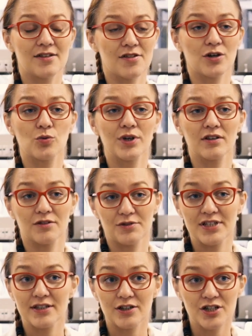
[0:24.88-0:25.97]
the Quill
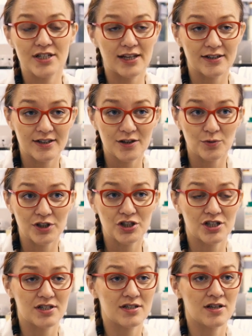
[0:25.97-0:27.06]
Research Center, which
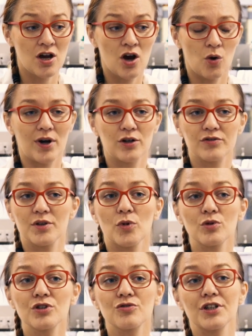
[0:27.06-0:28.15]
is one of the
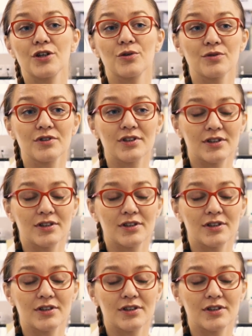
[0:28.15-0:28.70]
most renowned